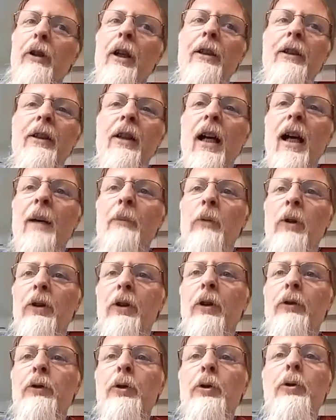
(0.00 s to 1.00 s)
a great time
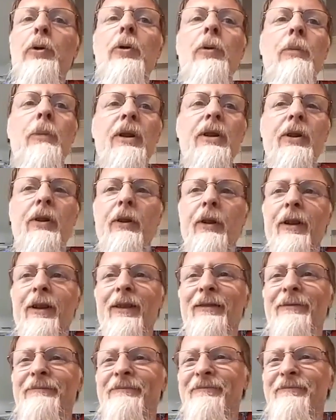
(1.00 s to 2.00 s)
with the new
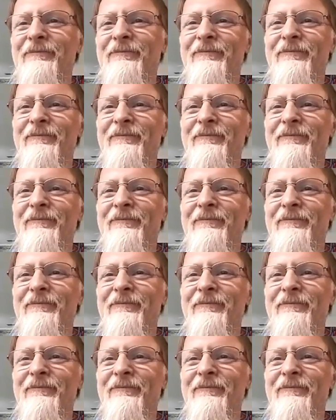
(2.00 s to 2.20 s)
material.